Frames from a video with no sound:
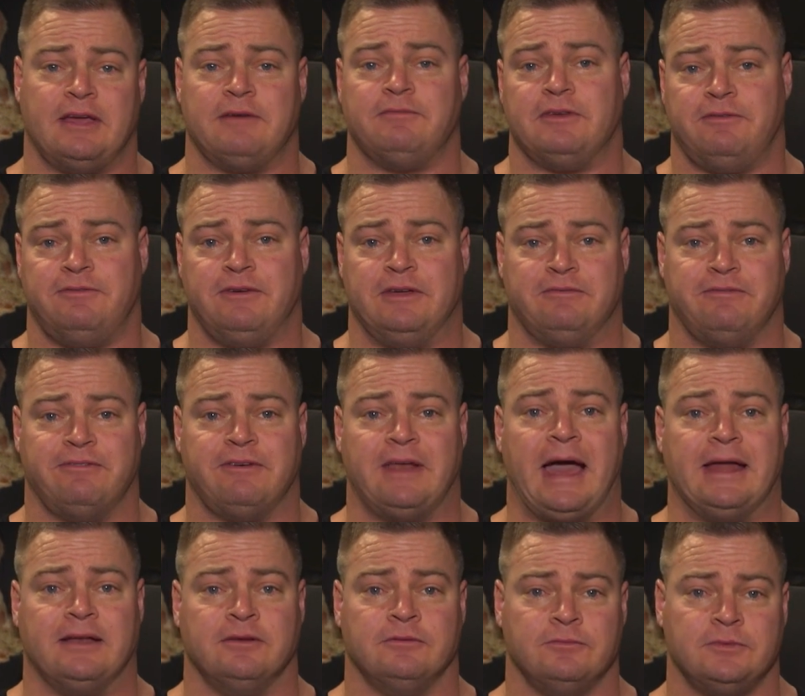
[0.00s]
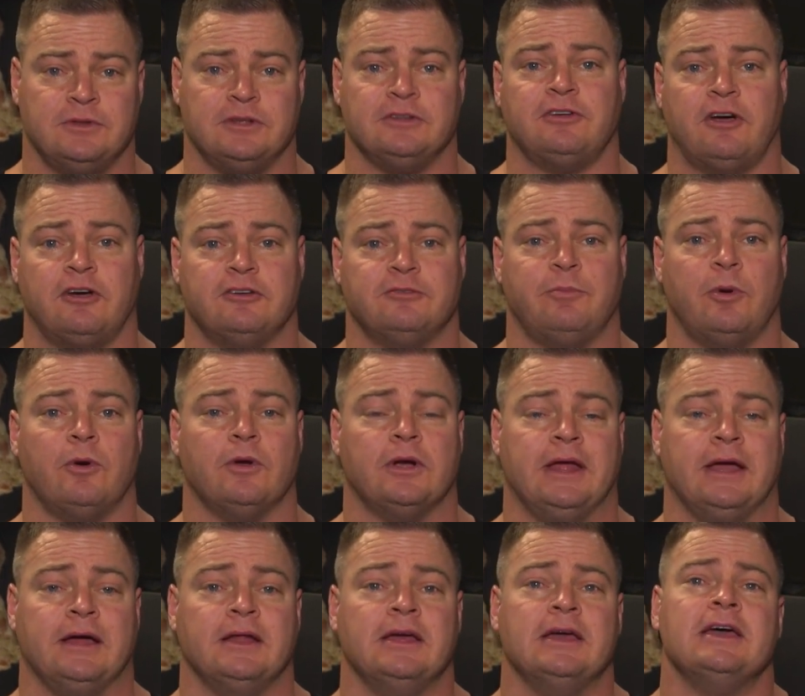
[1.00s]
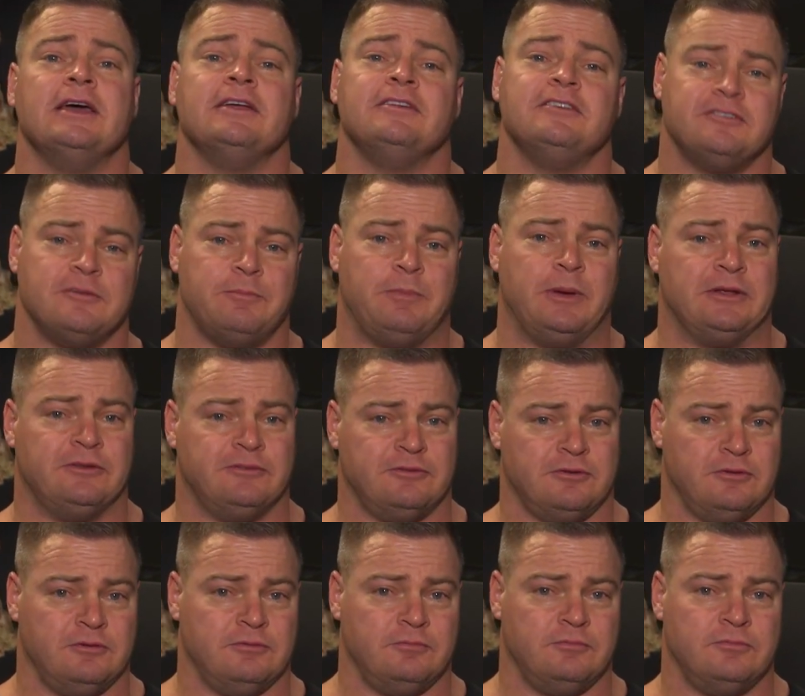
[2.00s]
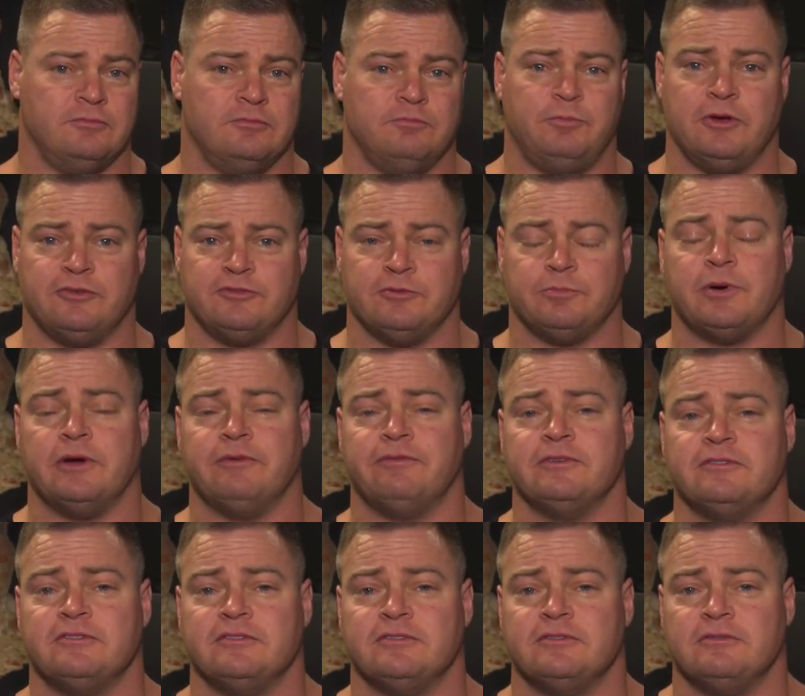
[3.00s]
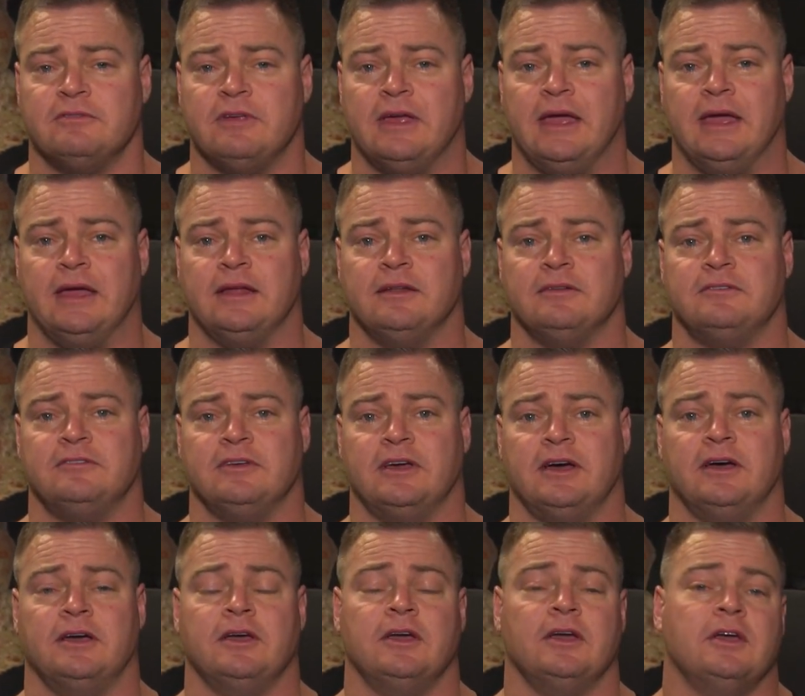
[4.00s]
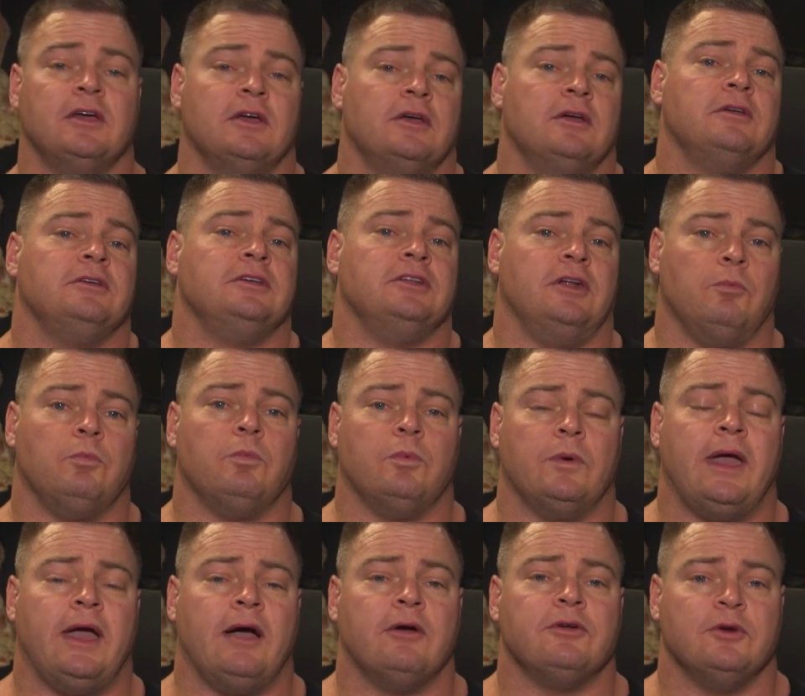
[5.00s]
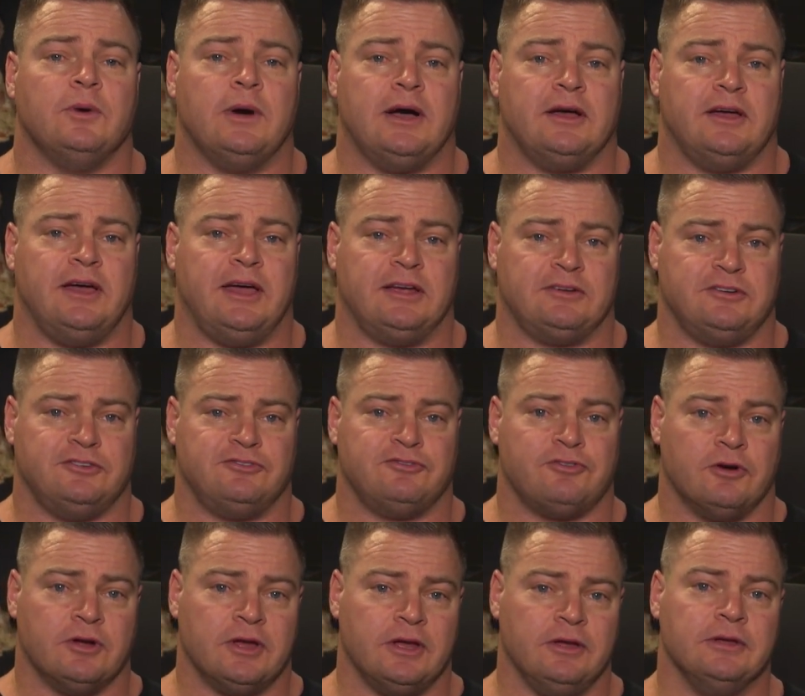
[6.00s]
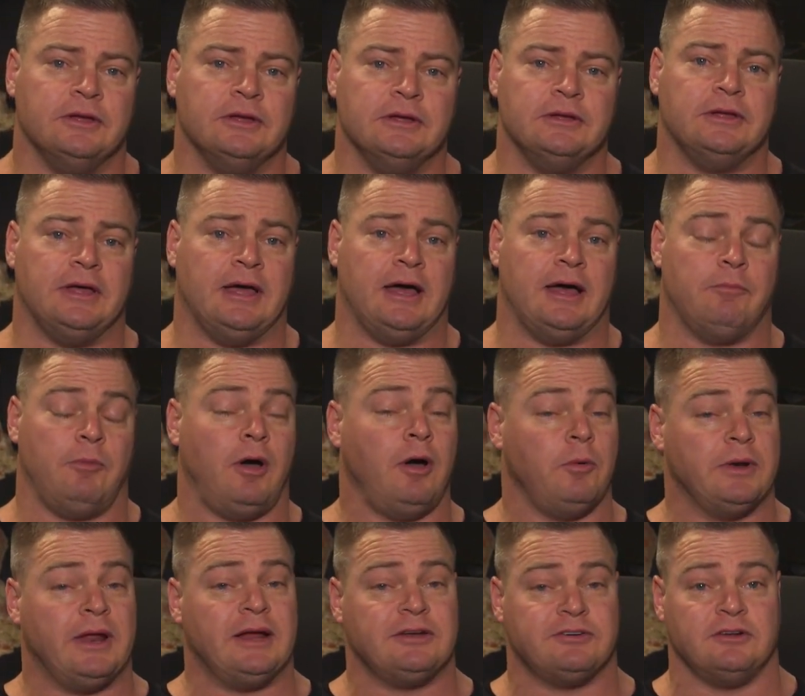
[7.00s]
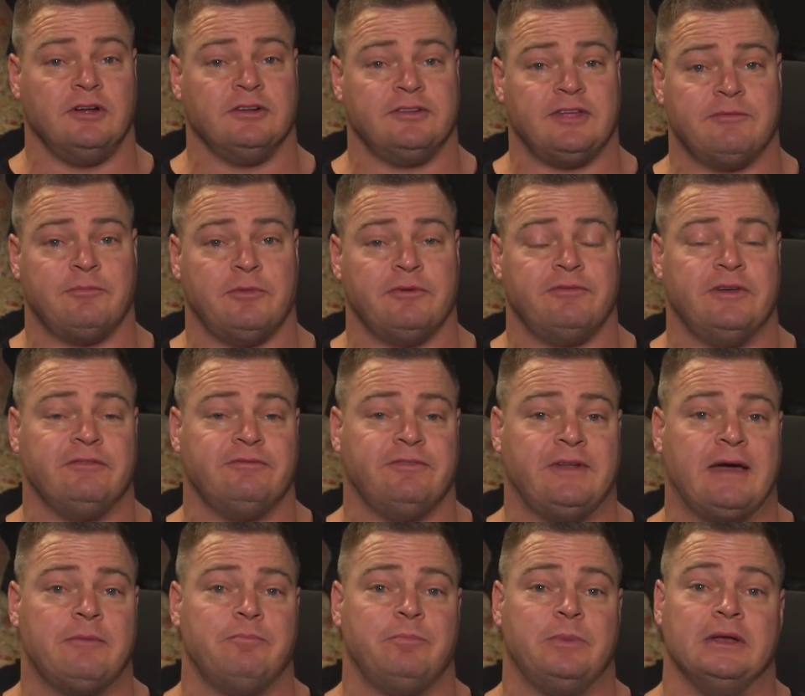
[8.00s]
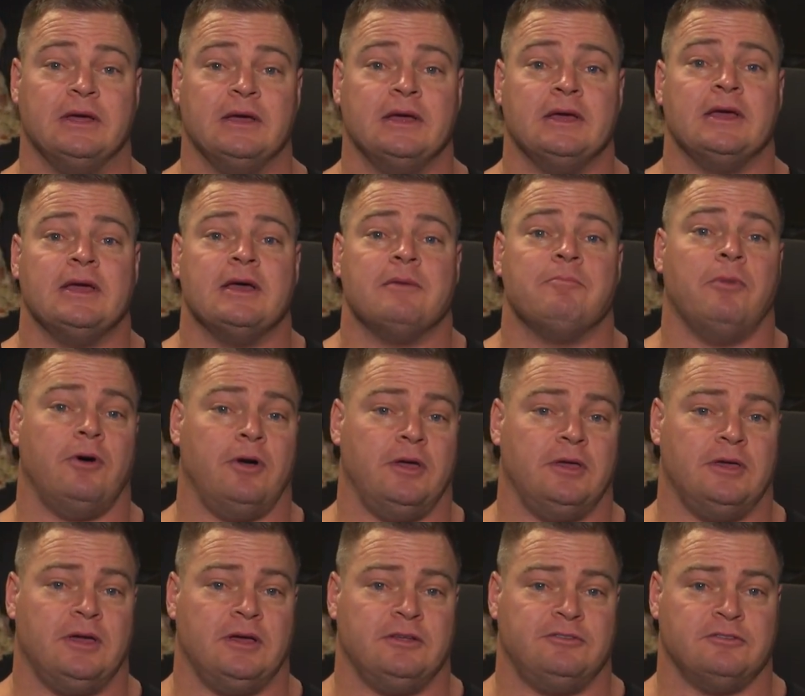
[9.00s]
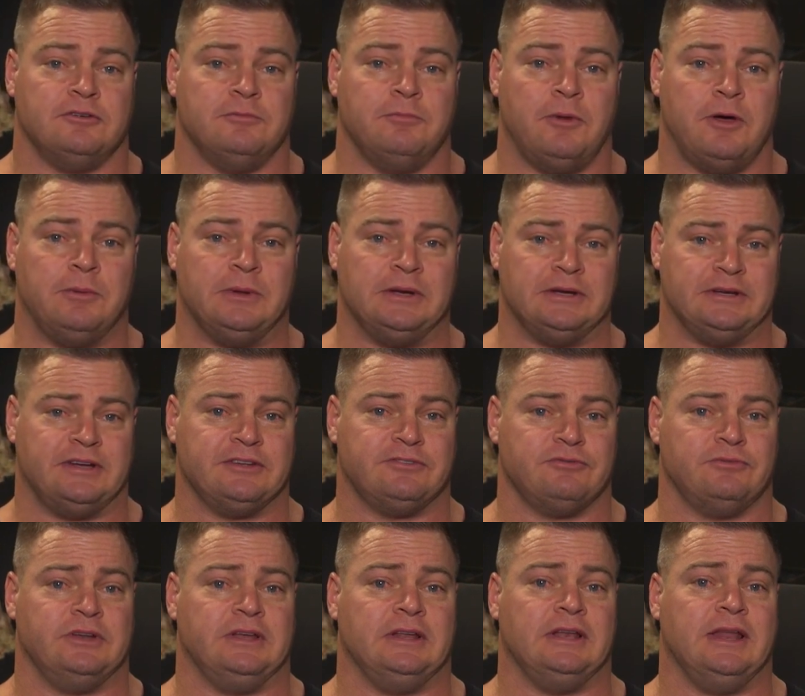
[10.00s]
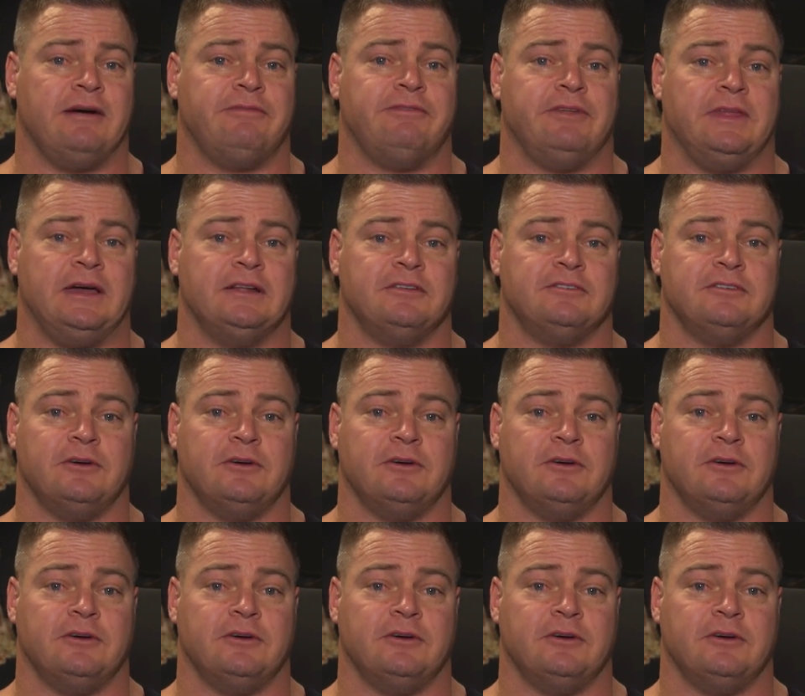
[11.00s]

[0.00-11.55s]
have their feet flat with their toes pointed out. Just depends on personal preference and how you are actually stronger. I would actually like to have my feet flat, but my sort of mobility doesn't really allow for that.